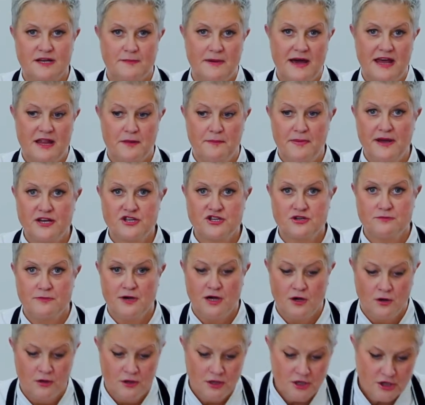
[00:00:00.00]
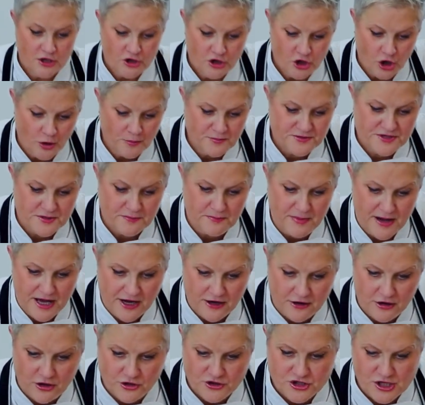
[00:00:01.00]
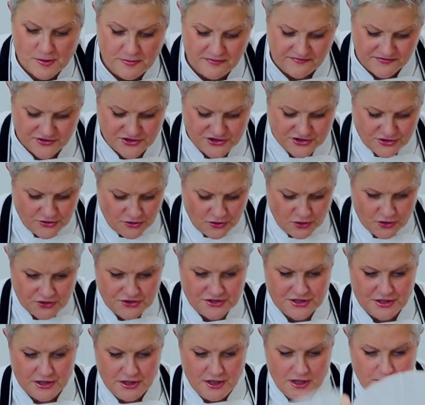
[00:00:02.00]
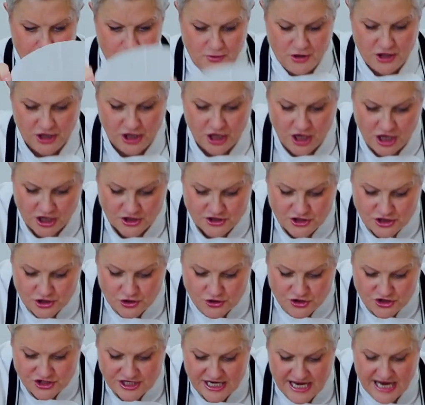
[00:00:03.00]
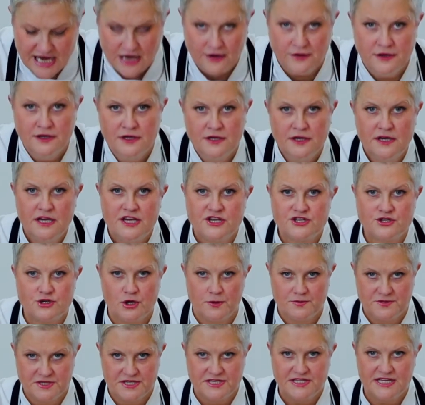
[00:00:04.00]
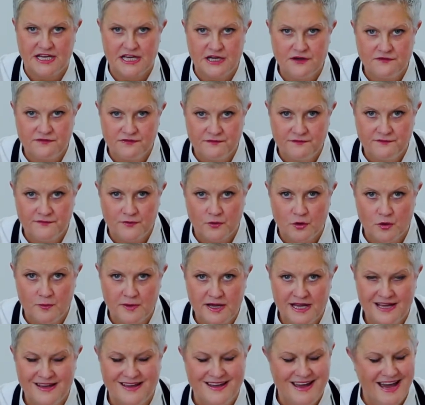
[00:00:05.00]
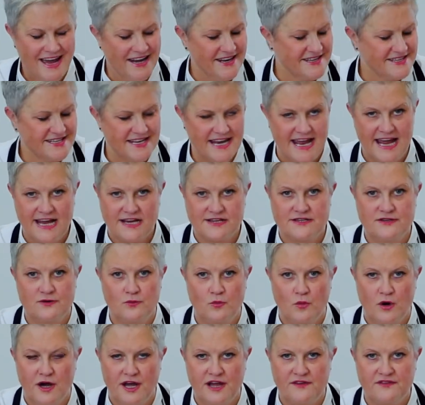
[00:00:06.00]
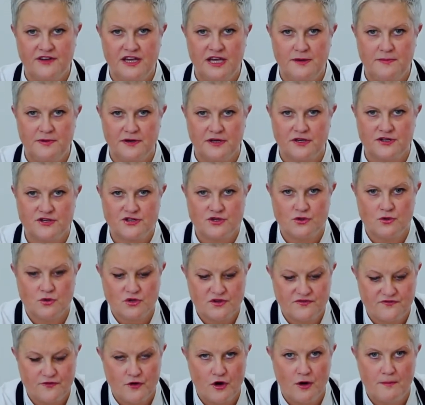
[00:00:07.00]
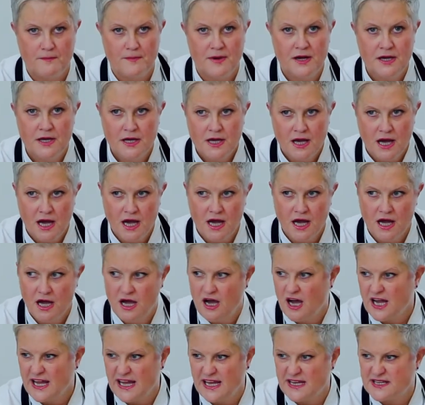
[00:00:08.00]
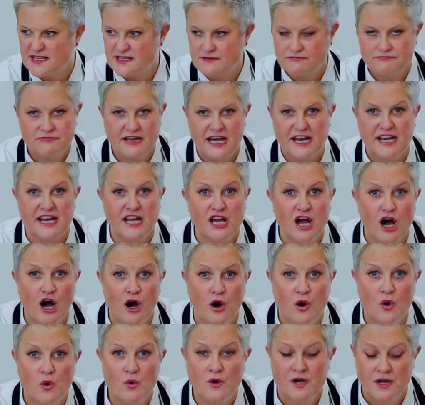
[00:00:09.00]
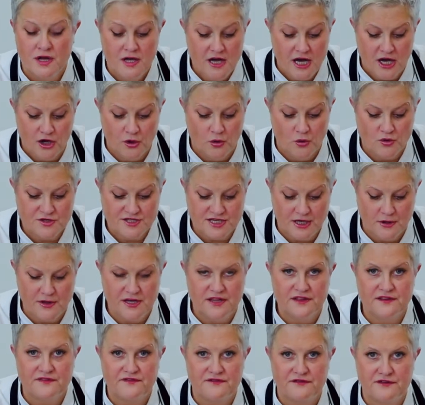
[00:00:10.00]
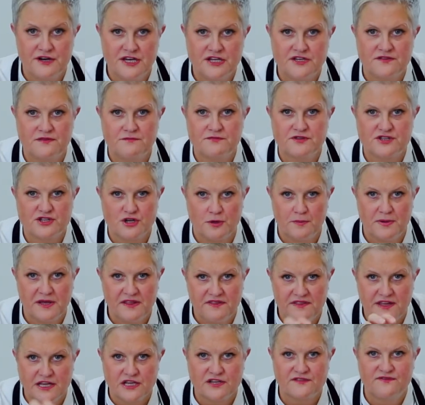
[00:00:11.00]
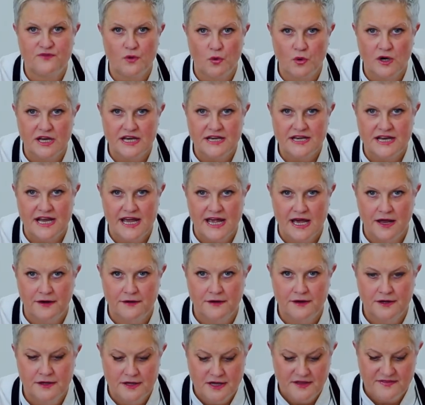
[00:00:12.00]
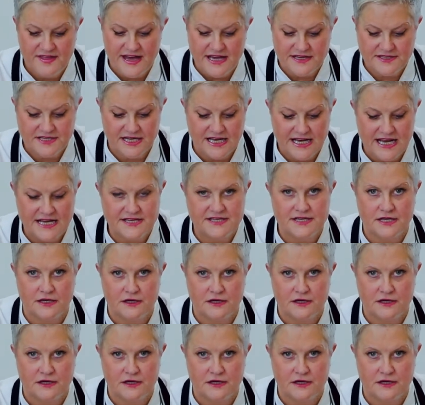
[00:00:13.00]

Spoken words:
about the bechamel, knobs of butter on top of a sauce, put a cartouche down, it stops the skin from forming, and it's an excellent way of keeping a sauce from, I guess, getting cold, and also in the fridge from stopping things falling down. That's a classic